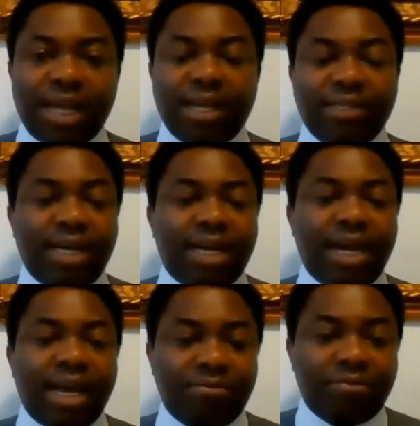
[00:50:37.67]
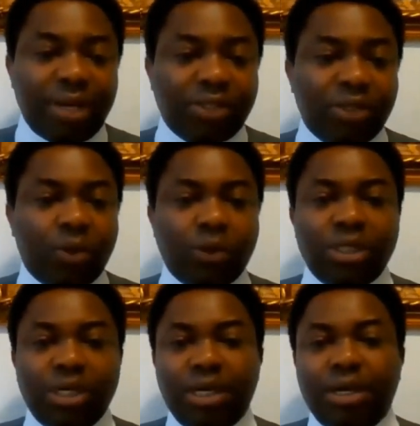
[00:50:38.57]
Like I said, I have mentored
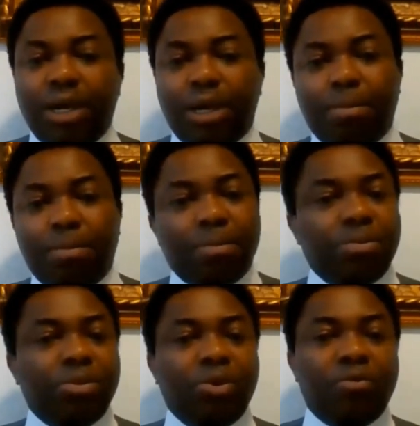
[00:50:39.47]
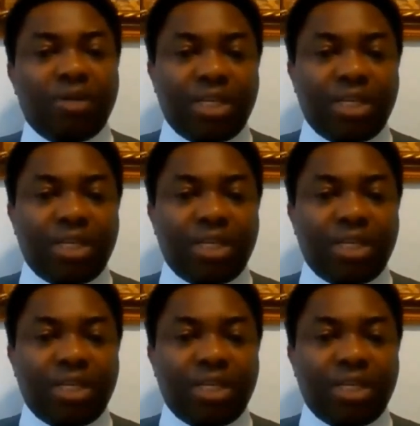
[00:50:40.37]
over